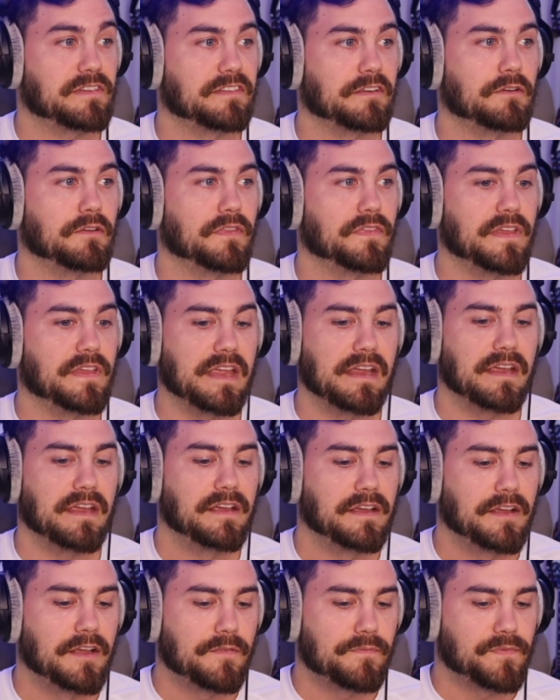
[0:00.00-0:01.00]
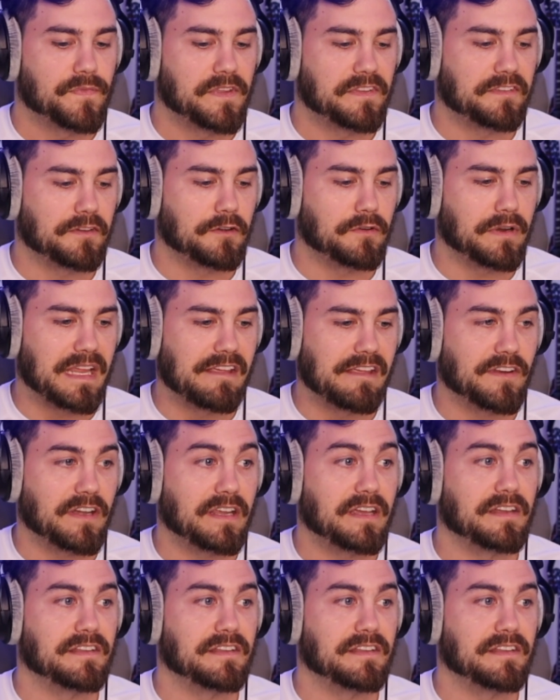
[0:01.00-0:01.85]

So even